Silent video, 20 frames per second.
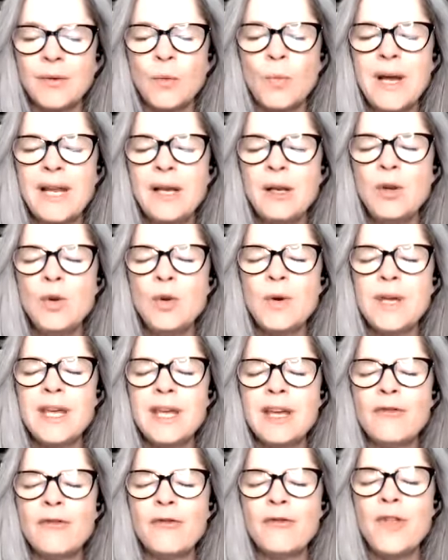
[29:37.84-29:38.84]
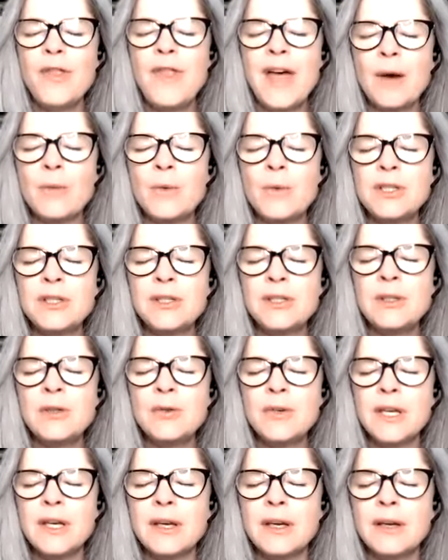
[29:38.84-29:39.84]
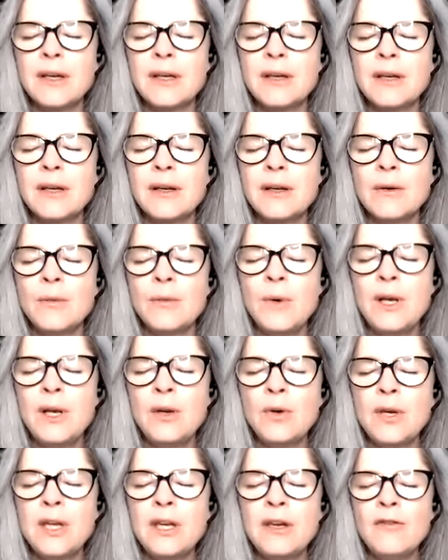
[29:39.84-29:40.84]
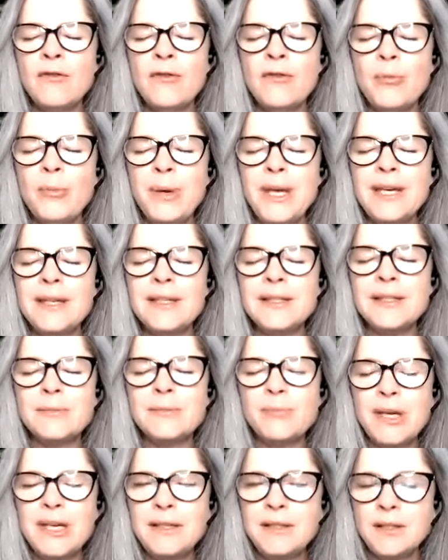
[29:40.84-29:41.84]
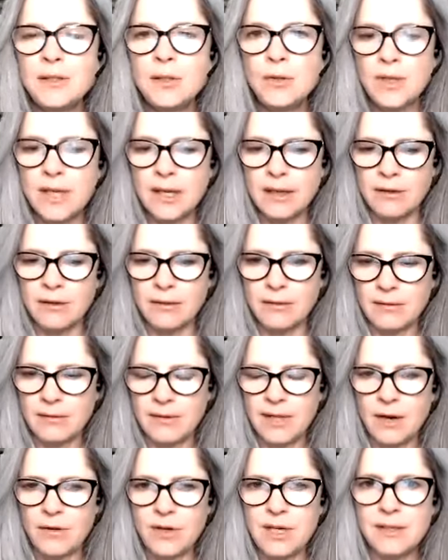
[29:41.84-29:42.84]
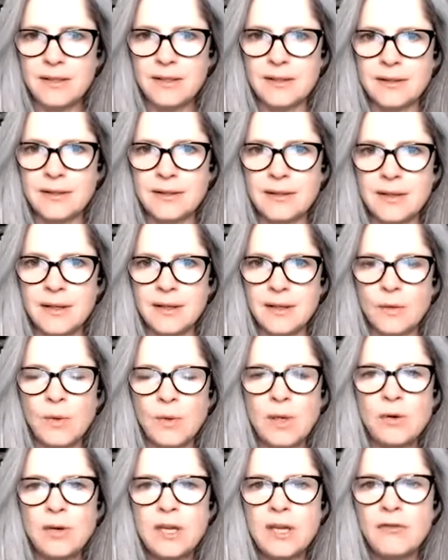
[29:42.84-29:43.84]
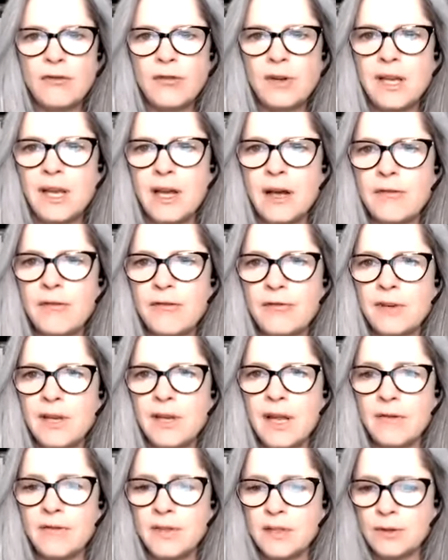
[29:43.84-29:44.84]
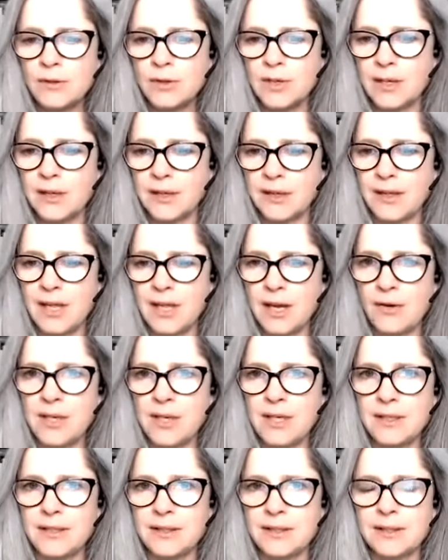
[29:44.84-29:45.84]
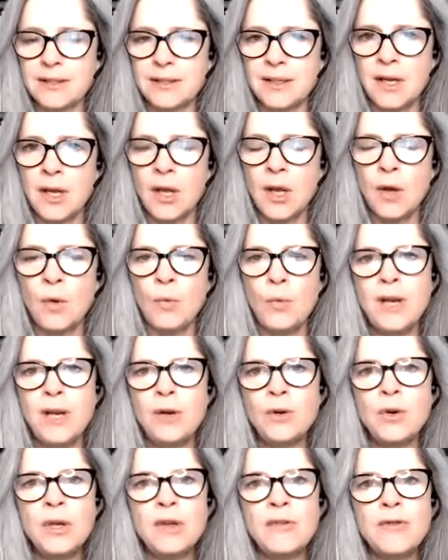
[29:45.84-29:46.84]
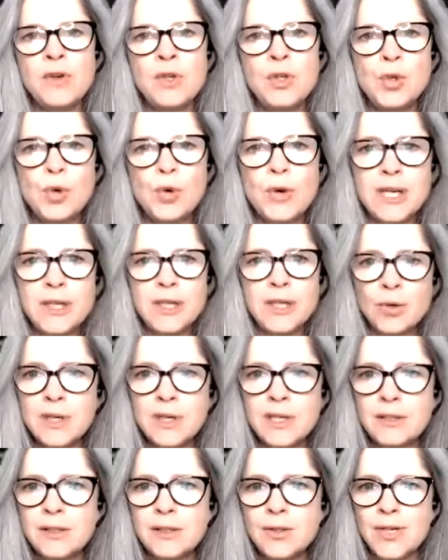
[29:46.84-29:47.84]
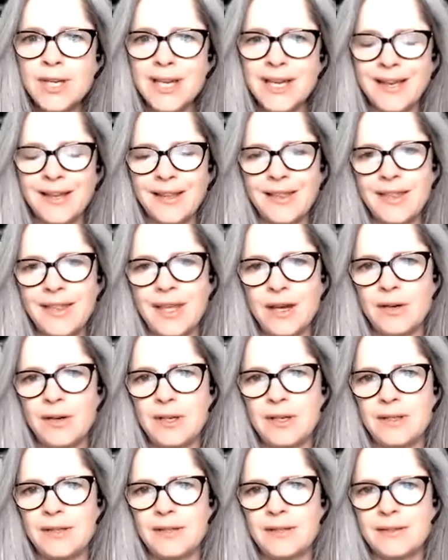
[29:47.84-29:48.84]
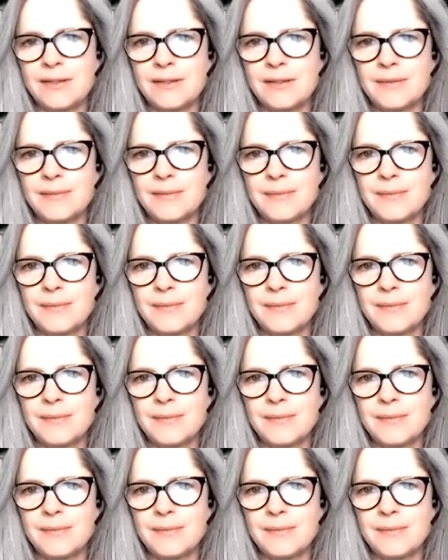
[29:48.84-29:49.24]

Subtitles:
We're looking for that which is looking. We're looking for peace, peace is looking. There it is. We're looking for love, love is looking. There it is. We're looking for joy, joy is looking. There it is.